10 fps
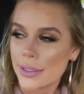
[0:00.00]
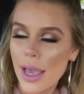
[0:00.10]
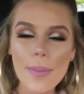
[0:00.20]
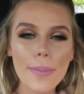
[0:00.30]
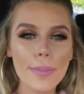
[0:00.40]

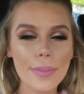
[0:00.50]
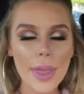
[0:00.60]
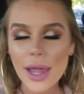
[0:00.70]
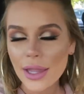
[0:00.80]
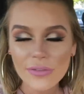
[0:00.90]
Yep.
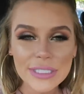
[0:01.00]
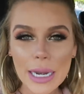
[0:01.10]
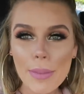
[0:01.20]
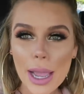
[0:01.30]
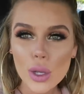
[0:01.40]
I left it
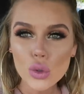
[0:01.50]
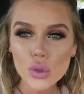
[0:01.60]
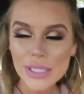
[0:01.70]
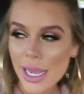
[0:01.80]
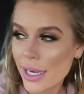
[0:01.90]
at
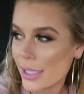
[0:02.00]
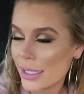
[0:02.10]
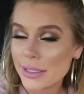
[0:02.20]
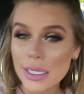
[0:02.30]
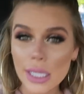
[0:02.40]
Michael's and
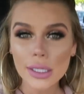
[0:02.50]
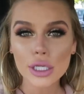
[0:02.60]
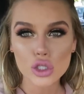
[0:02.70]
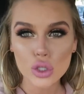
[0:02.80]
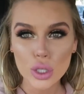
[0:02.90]
it is
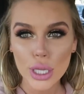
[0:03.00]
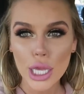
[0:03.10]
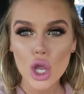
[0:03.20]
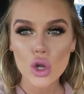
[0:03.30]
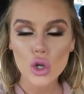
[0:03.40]

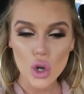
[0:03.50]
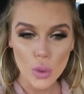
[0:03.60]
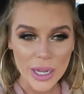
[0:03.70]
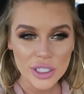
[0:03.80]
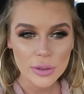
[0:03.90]
literally
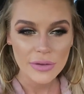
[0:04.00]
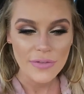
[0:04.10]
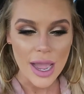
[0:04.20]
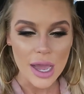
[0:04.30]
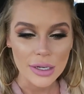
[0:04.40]
nowhere to be
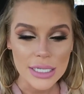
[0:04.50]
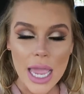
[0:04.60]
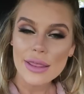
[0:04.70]
found.